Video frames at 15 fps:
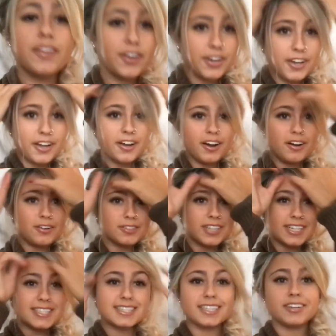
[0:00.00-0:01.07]
And there you
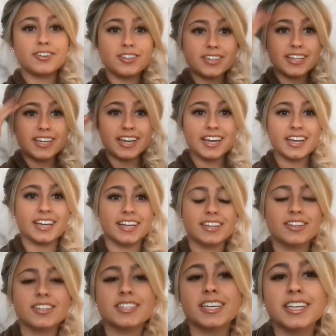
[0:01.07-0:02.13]
go. That's literally
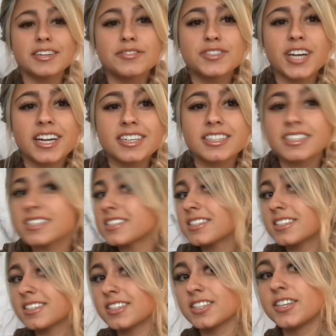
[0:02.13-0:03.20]
it. It looks like you've
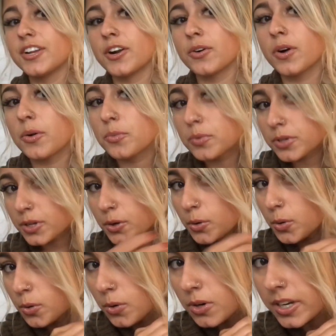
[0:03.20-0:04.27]
done, you know, a
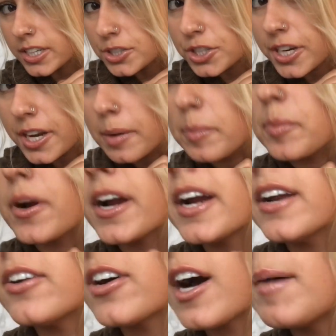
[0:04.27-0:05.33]
really cool intricate
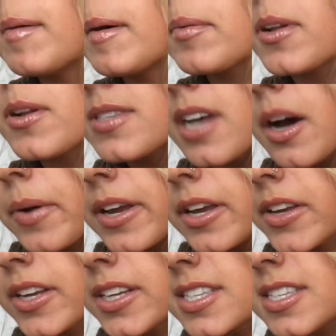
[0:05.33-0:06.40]
braid. I'll come up close
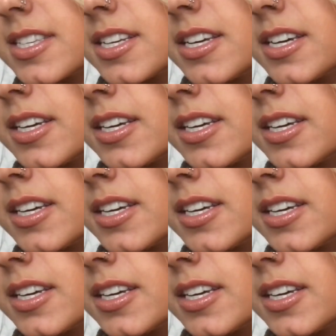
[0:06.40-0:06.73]
that way you can